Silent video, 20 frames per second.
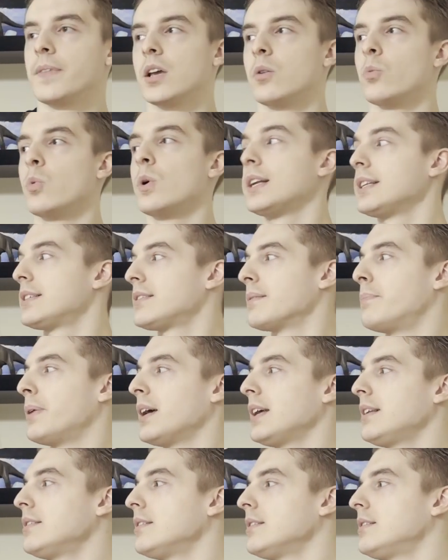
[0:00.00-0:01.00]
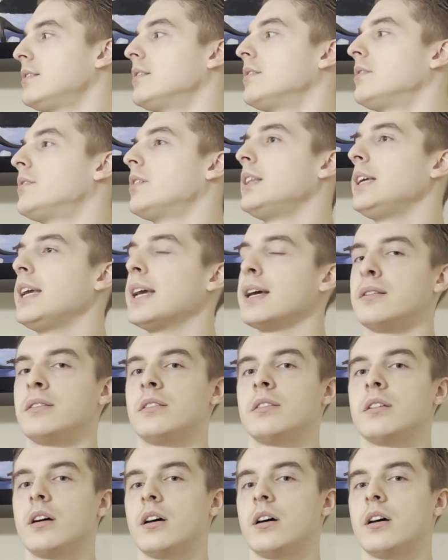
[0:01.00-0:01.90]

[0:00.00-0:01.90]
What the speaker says: When it's appended to the end